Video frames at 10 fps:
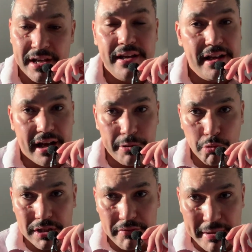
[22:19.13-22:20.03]
I
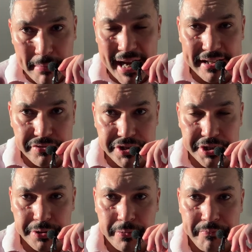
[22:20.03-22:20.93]
want to remind
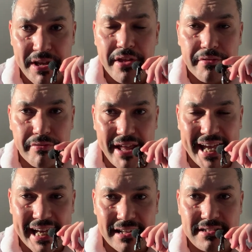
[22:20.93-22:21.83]
you
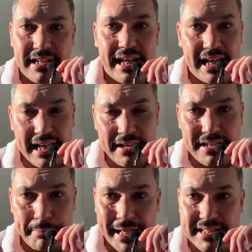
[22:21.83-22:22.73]
that in
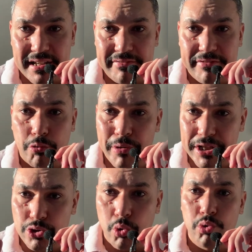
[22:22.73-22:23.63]
the passive, we
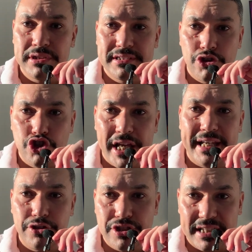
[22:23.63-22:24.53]
don't
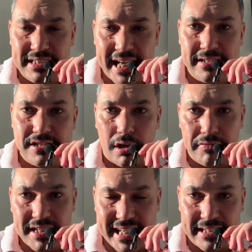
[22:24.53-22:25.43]
change the tense of
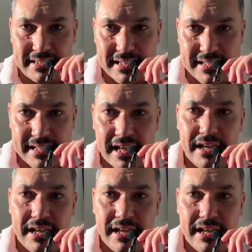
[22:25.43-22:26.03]
the sentence.